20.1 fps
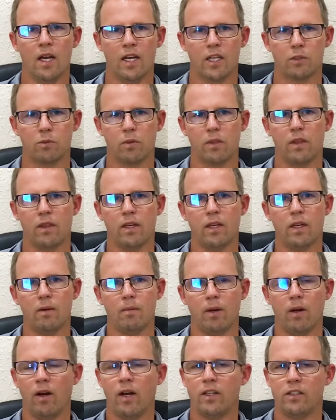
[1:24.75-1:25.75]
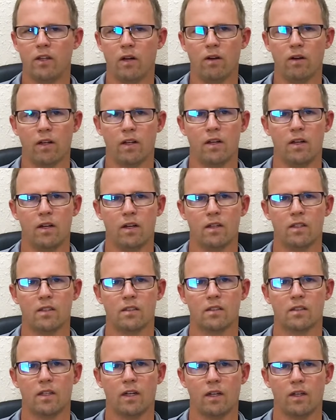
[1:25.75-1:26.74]
as we think about hydraulic
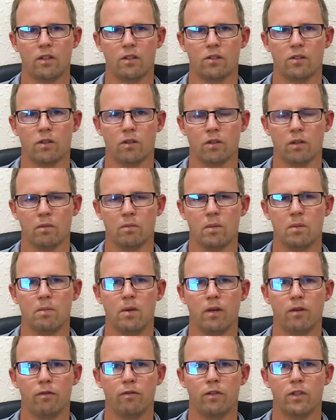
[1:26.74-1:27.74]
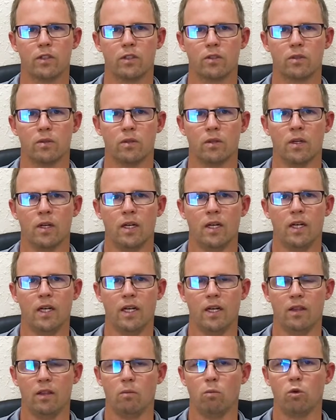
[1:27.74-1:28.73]
conductance, that can certainly be beneficial
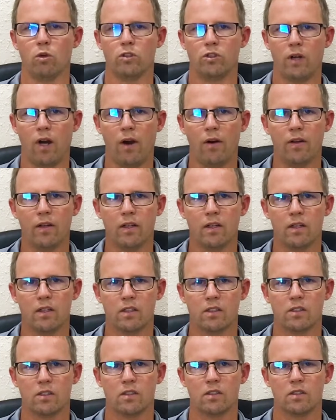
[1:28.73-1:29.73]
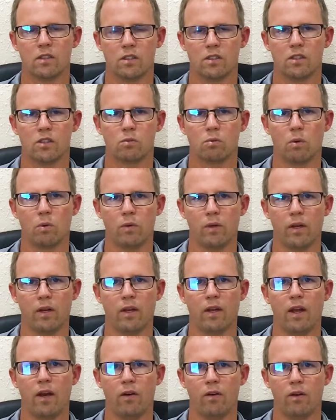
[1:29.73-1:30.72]
in the more droughty conditions, such as what we
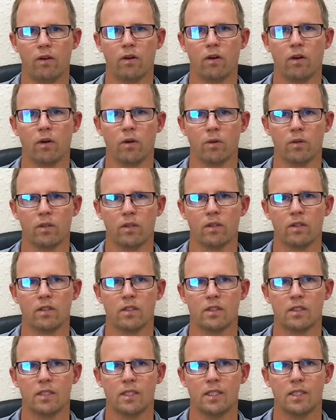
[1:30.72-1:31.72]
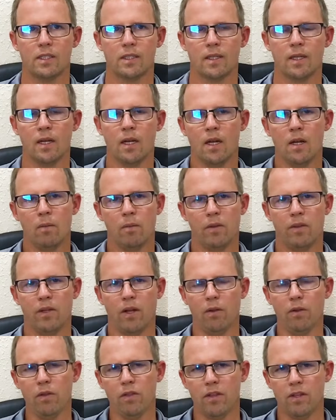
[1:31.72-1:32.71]
encountered earlier in the season. But the
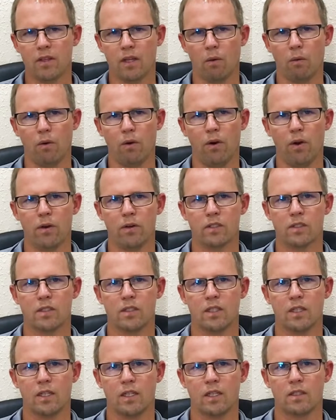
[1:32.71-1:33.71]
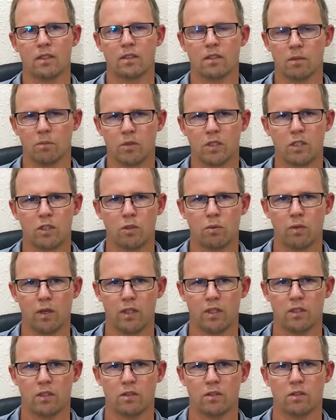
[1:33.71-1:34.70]
other thing that we're noticing in some
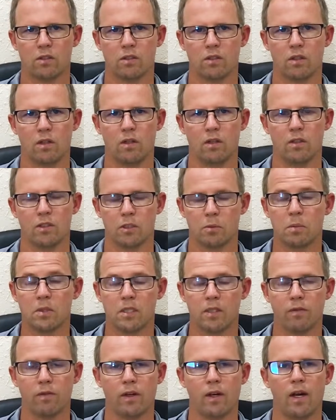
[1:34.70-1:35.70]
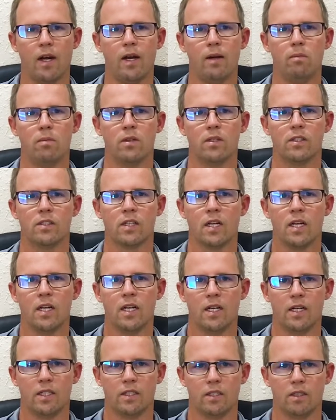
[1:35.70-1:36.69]
situations on specific hybrids
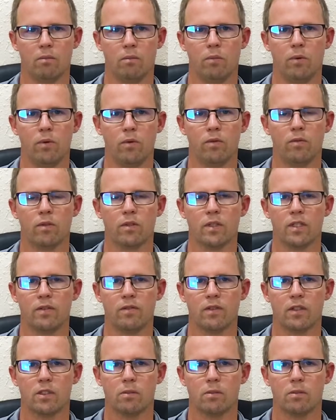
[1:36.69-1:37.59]
is improved leaf